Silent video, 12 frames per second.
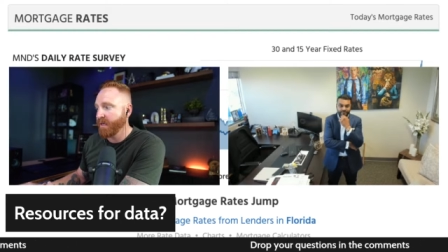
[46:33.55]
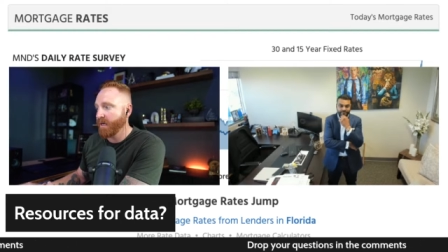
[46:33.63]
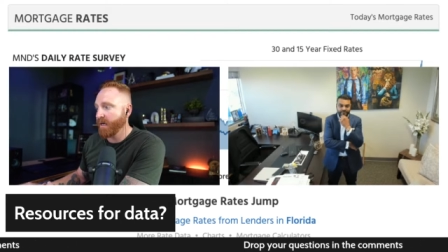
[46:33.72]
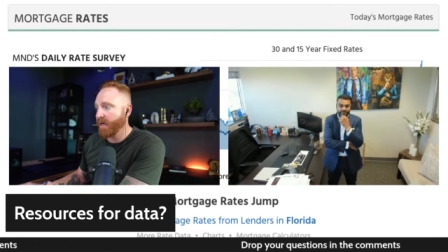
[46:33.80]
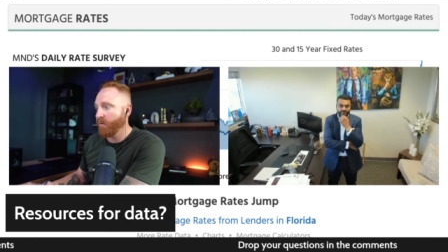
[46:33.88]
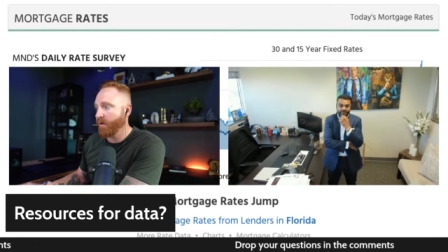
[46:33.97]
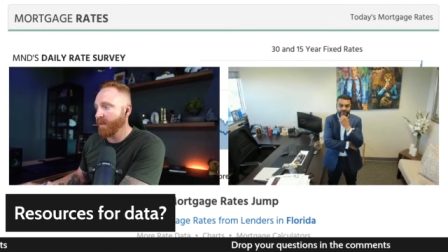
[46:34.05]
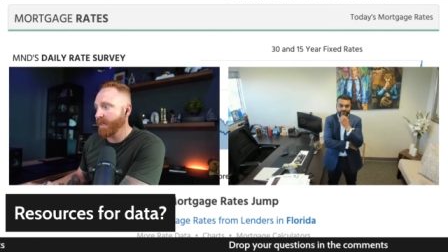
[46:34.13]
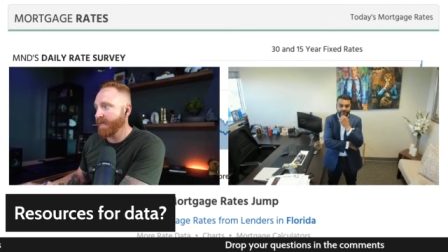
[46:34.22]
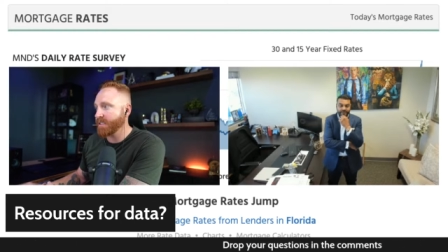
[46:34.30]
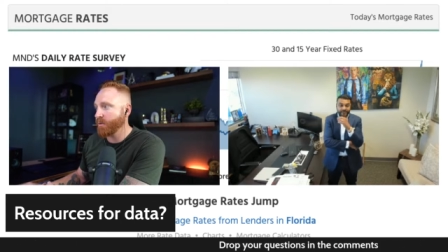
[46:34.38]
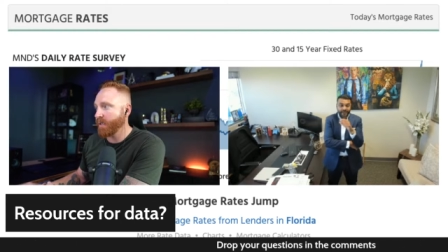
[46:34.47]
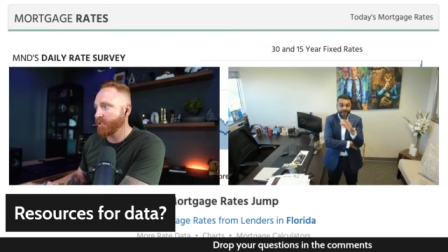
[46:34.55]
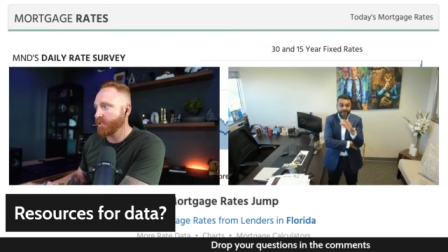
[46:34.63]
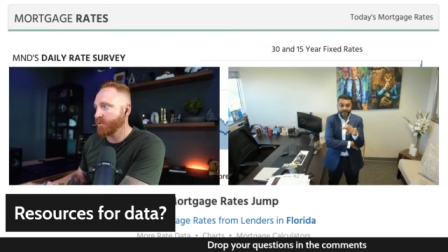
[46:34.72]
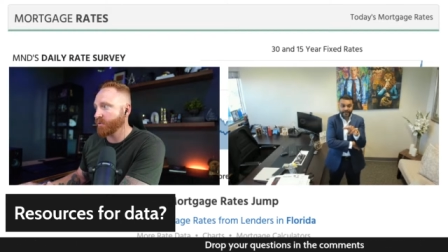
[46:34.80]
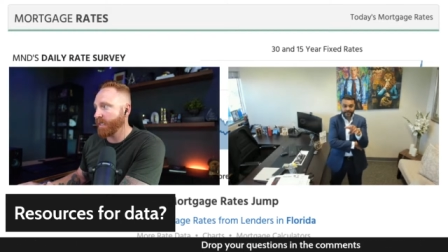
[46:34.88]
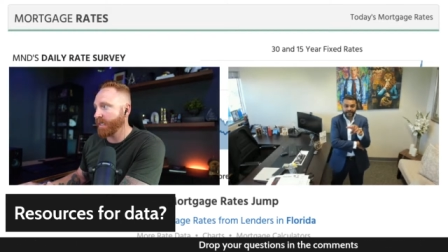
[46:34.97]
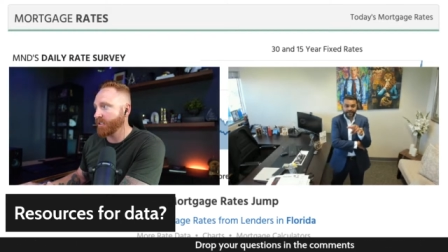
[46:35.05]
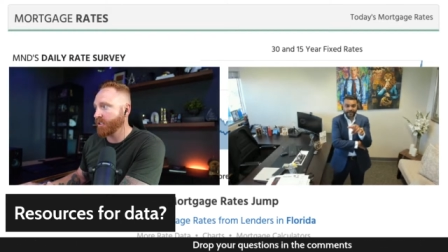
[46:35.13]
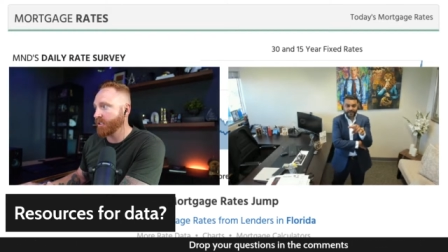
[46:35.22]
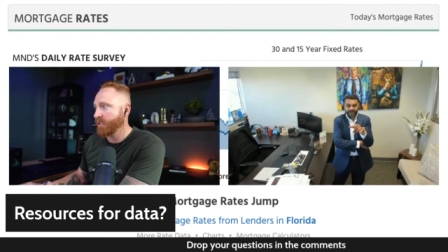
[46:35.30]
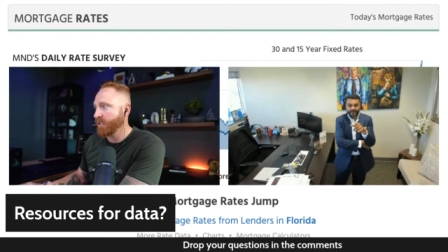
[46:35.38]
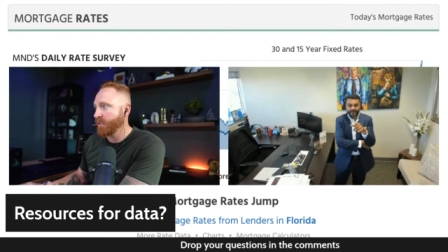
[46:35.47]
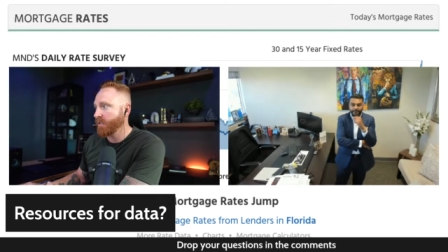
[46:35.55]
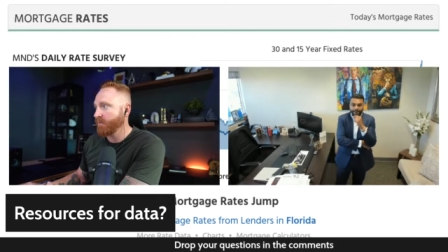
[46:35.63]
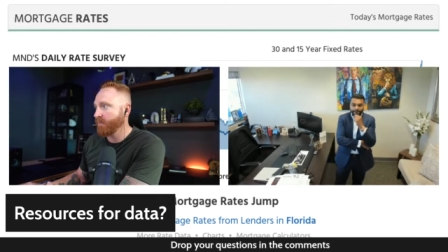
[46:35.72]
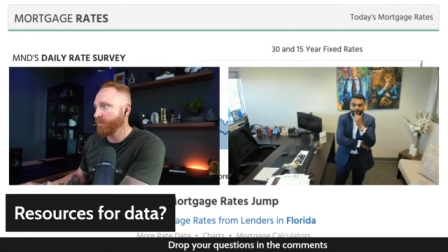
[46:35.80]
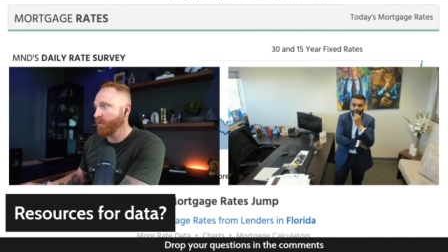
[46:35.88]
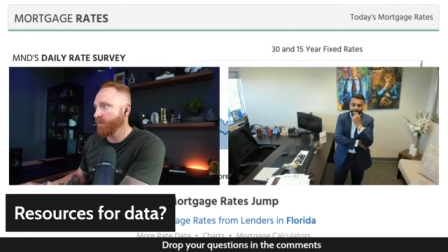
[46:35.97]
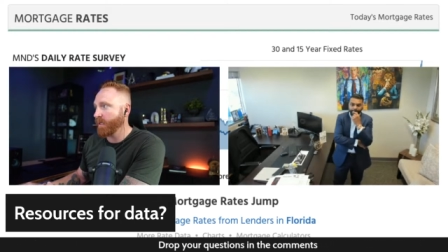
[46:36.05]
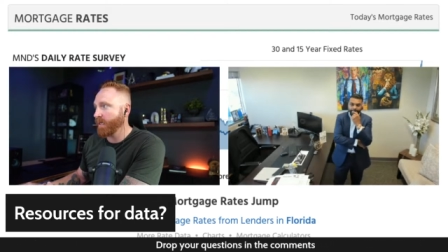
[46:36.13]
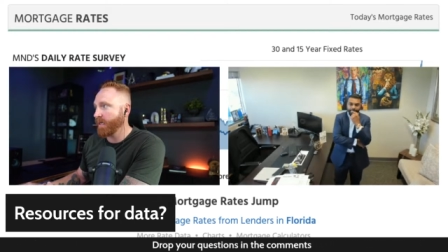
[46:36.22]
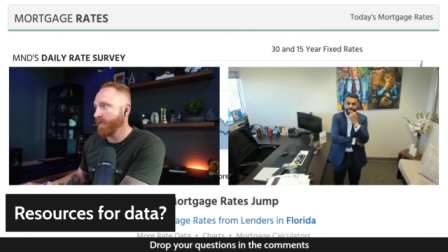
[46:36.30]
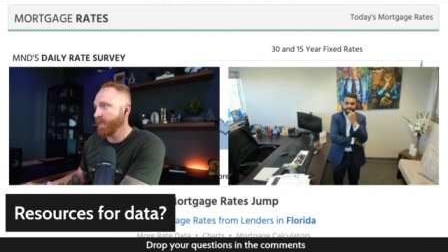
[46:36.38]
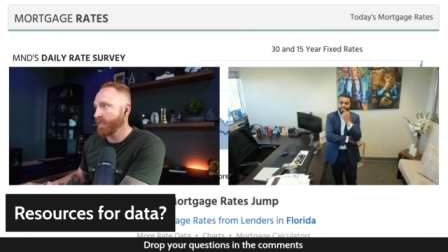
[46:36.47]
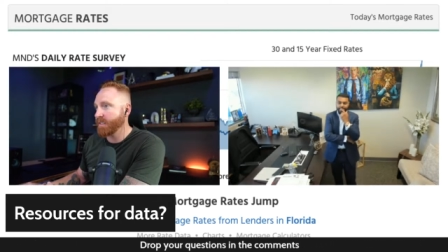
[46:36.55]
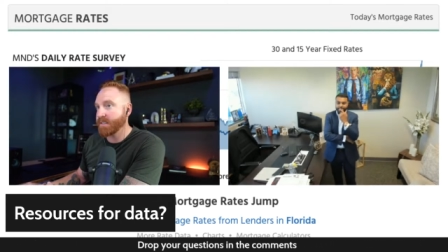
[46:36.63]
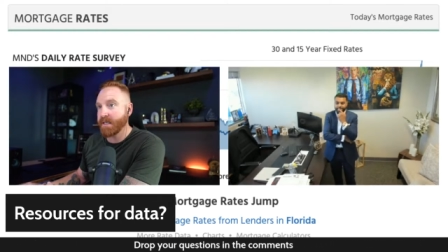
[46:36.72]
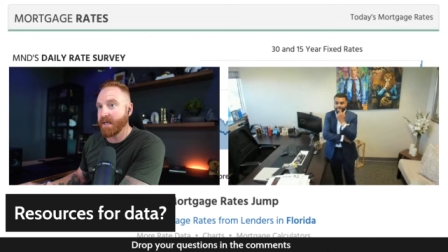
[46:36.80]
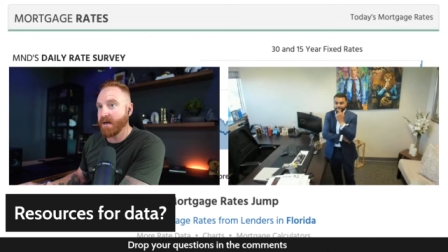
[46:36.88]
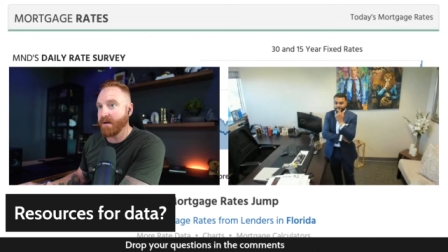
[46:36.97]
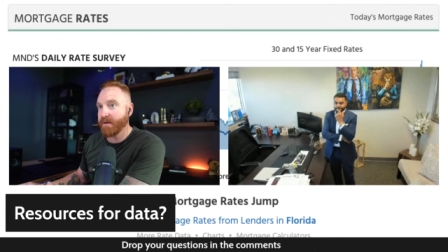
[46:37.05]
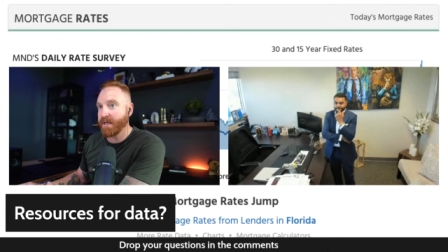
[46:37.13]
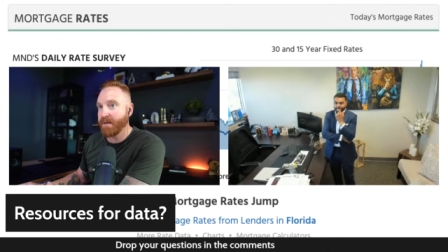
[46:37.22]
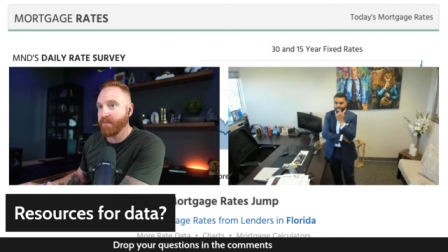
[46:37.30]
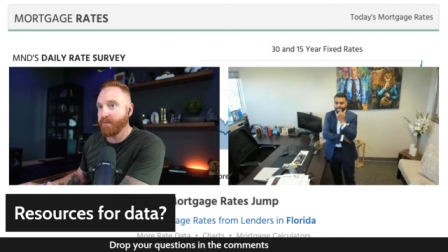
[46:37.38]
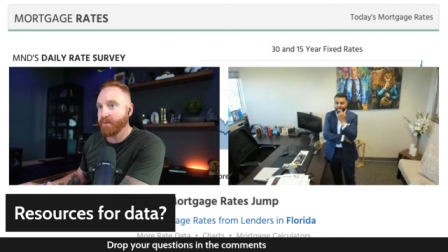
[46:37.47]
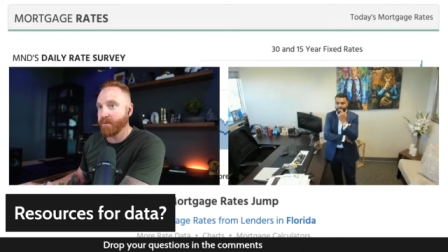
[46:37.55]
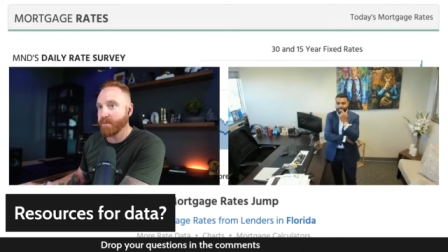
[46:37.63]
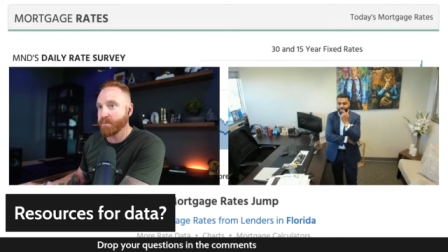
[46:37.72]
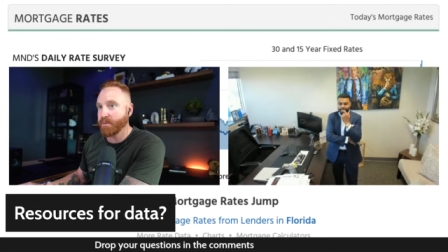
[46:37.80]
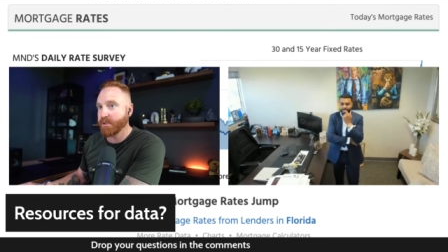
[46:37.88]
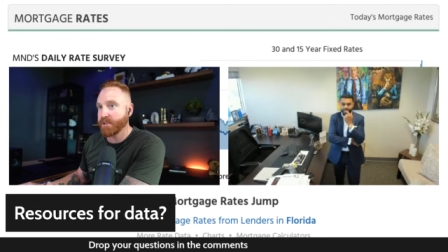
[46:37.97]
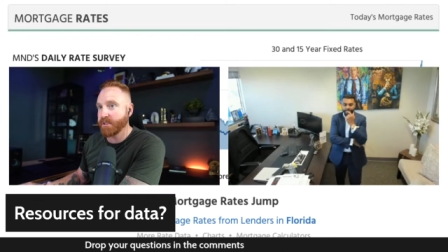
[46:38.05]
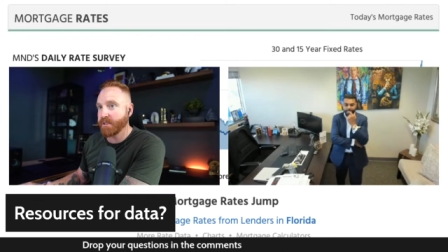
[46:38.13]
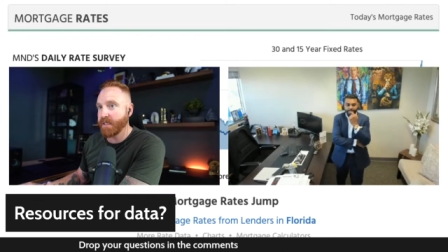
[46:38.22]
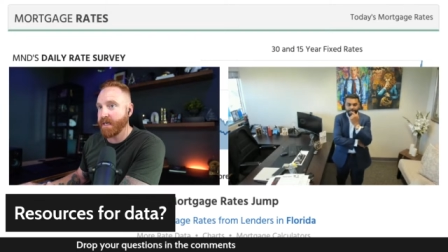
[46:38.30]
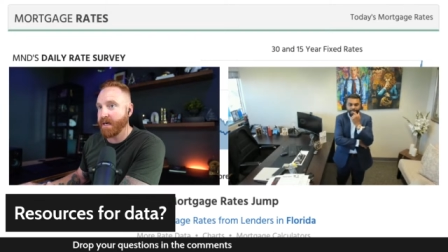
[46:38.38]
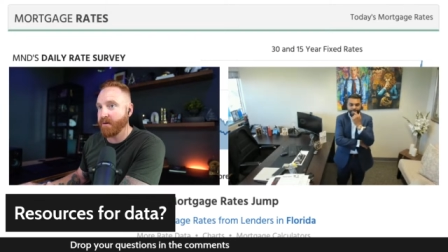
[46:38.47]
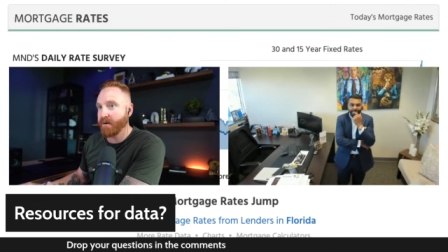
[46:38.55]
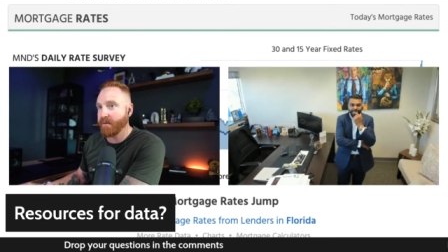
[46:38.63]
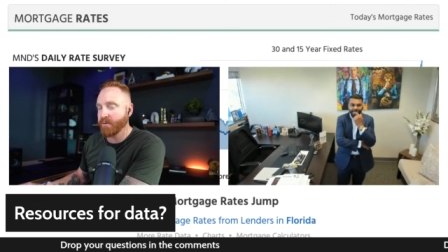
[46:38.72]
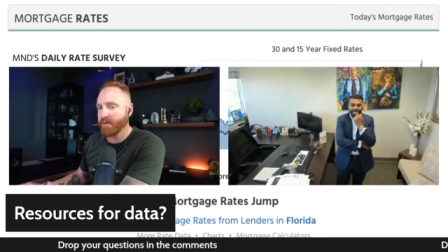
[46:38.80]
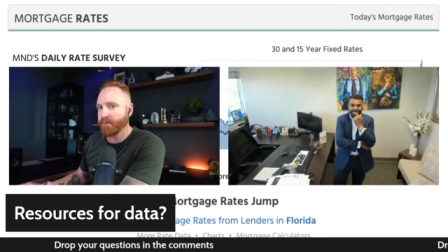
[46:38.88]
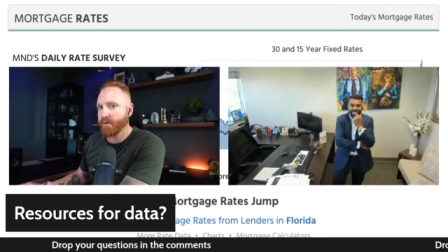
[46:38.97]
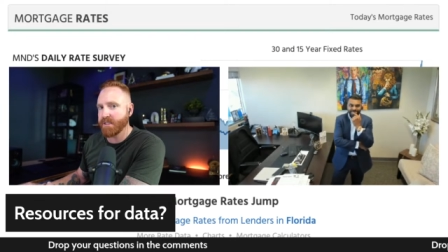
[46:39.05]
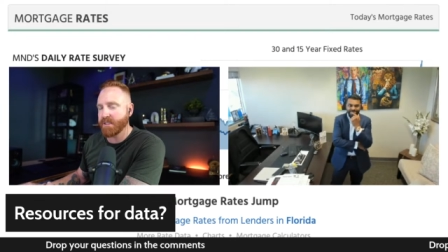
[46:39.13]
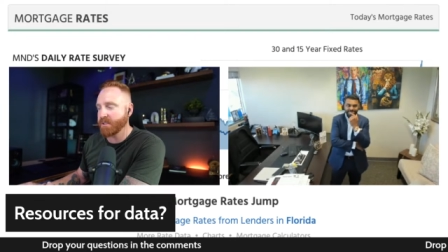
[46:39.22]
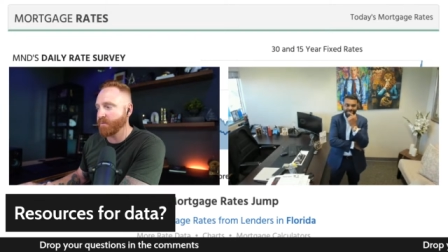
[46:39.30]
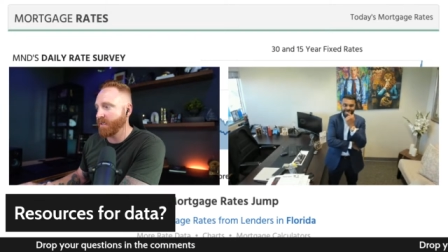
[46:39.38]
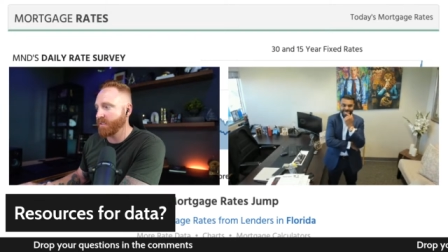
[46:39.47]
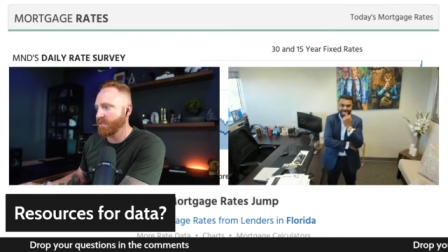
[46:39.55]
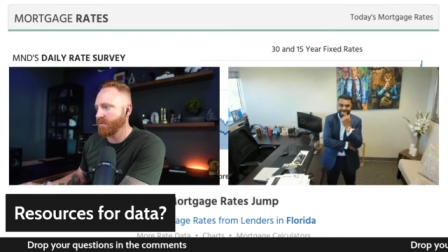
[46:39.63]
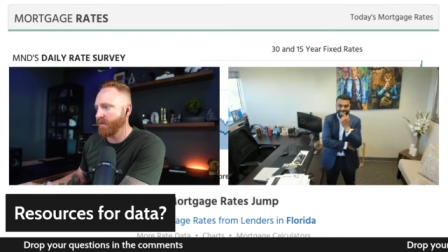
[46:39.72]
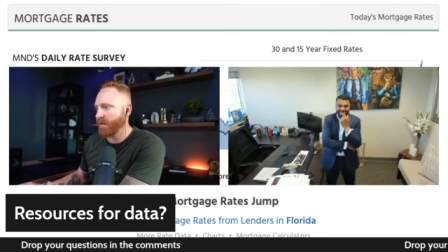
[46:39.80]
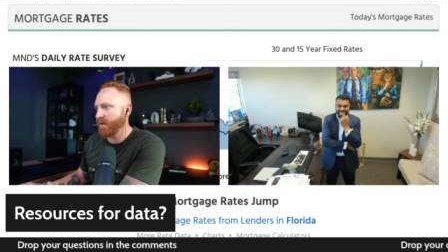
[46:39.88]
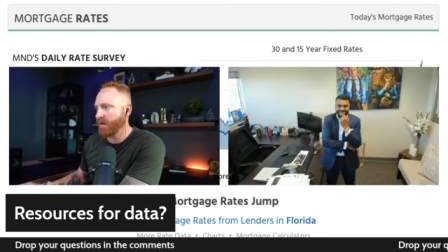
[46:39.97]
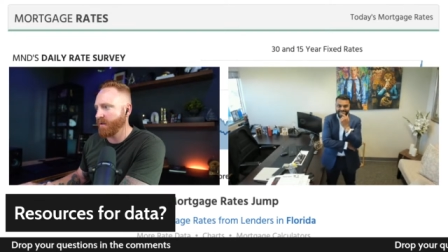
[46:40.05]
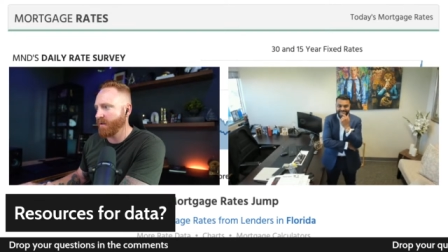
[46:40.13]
Uh, one of the last questions, Raj, before we kind of get this thing off. I can't believe we're almost pushing an hour on that. We're at 46 minutes. You know that?